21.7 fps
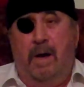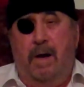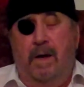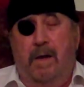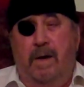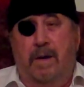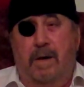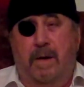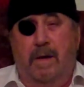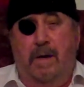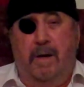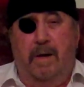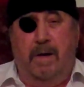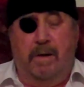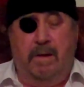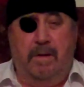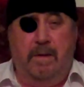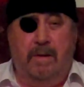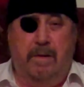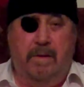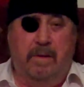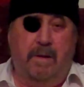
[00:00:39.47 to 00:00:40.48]
And uh,
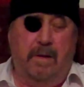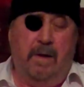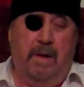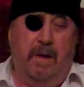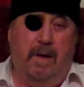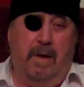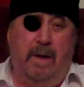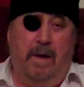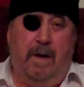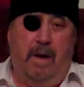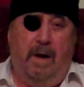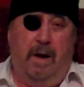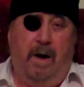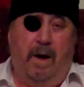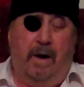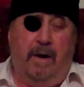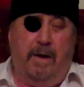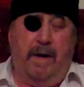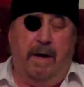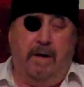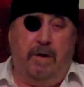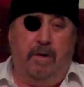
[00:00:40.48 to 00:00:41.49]

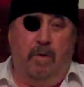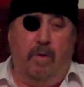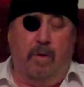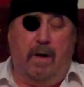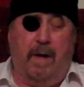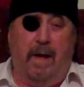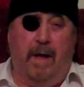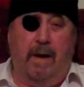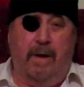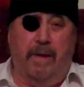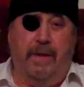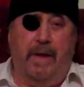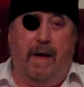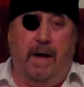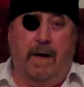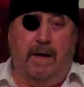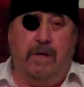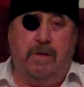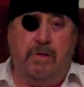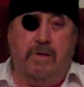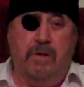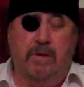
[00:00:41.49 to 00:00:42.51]
I'd had the hook a couple of
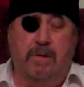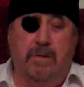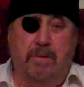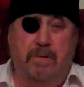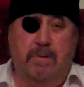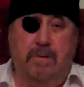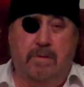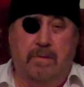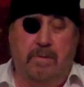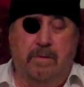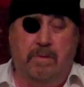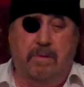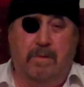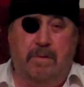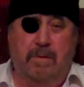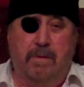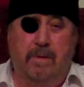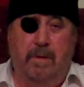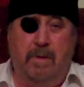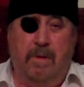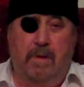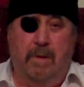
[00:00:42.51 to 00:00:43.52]
days
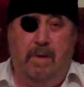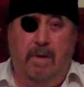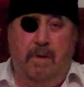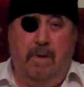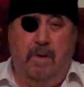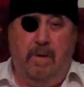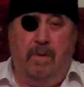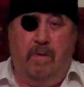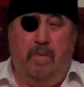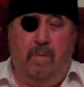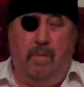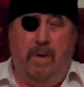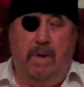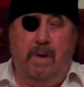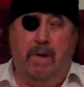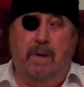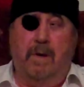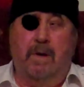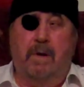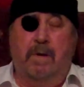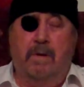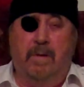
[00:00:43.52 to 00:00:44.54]
when
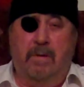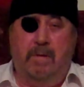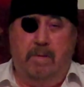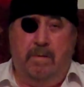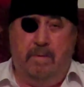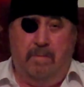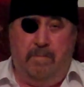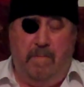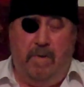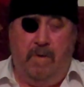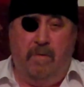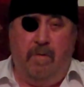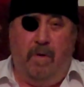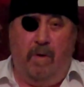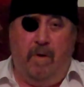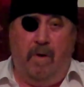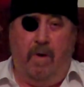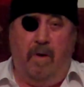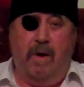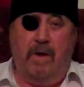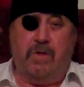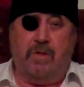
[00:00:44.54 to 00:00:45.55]
uh, my
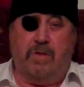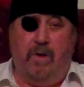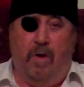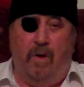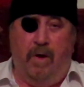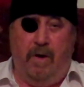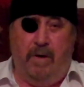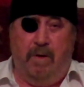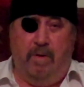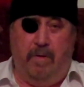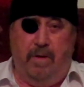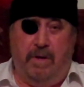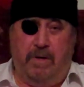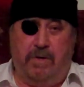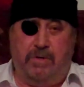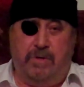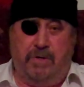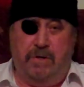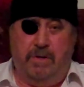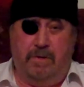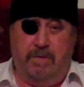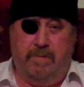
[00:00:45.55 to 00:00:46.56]
right eye started to
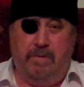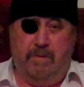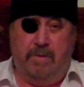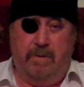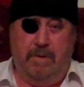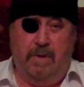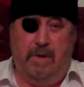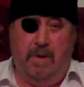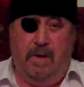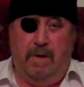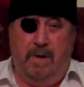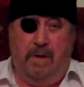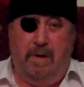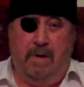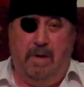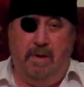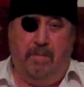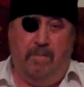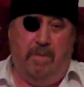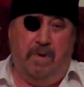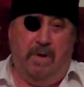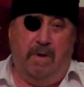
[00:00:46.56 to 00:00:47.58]
itch.
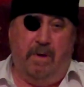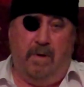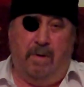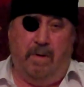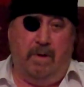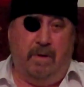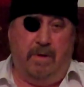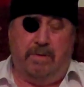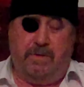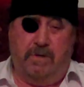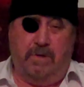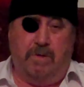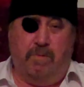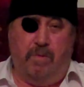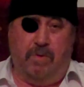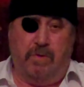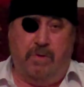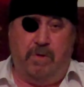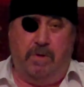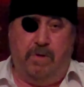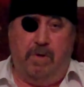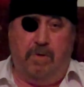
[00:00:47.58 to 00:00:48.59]
And well, I just
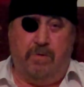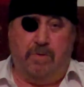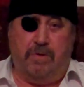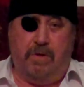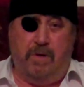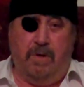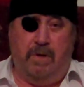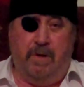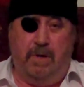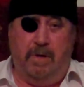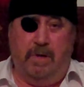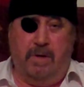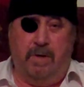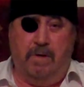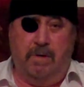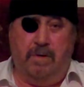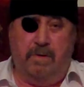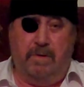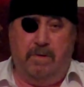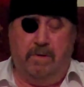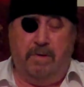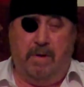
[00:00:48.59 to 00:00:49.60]
wasn't used to the uh,
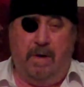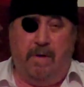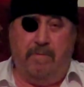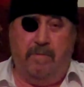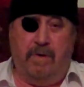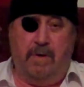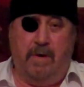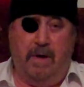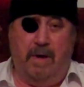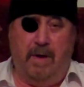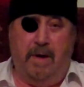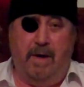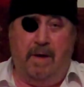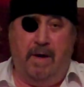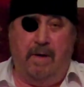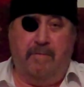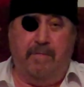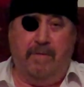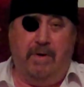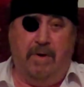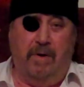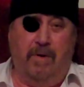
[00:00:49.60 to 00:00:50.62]
having
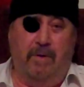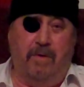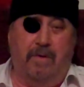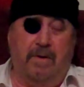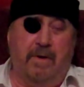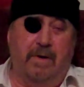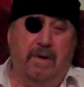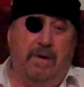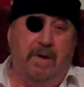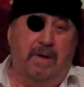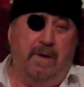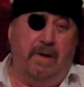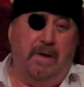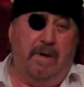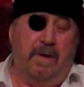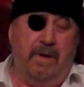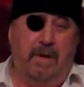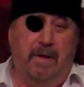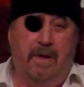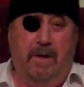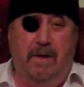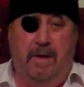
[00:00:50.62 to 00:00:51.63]
having the hook.
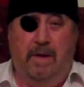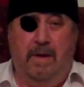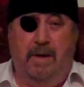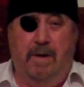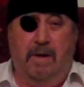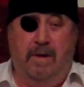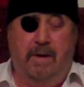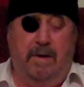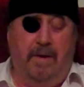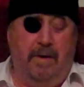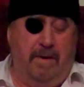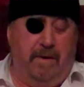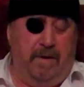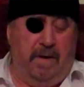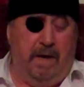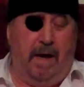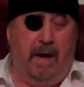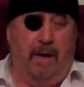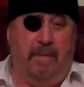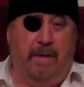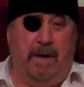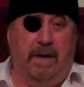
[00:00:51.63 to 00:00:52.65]

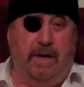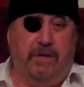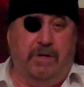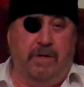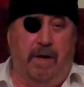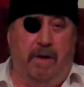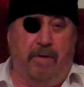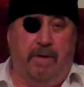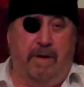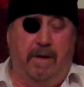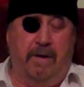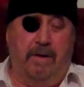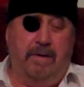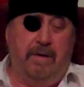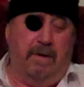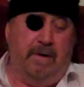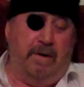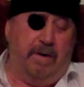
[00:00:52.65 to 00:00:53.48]
No, I'm only joking.